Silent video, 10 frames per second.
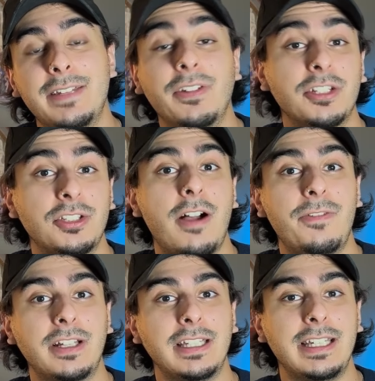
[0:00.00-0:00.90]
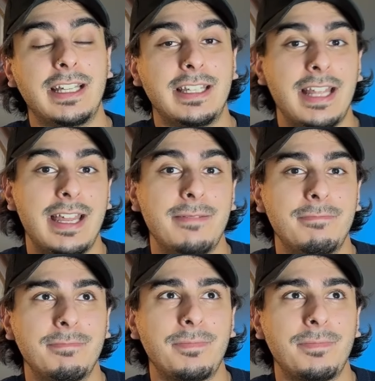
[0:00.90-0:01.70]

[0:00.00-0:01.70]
philosophically, and then